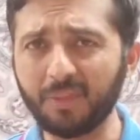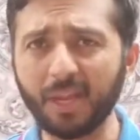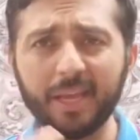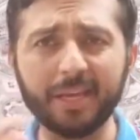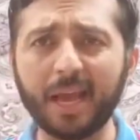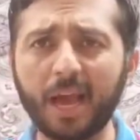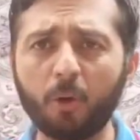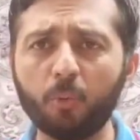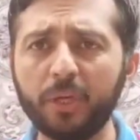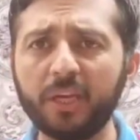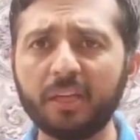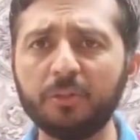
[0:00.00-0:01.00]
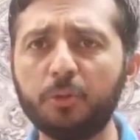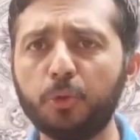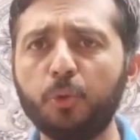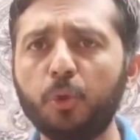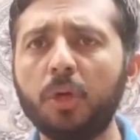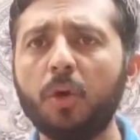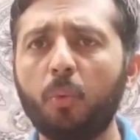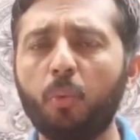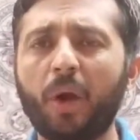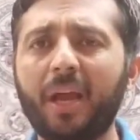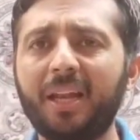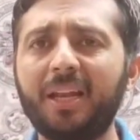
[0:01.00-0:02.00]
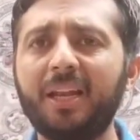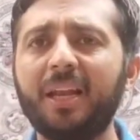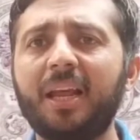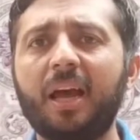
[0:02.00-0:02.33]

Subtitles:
and how we can do well,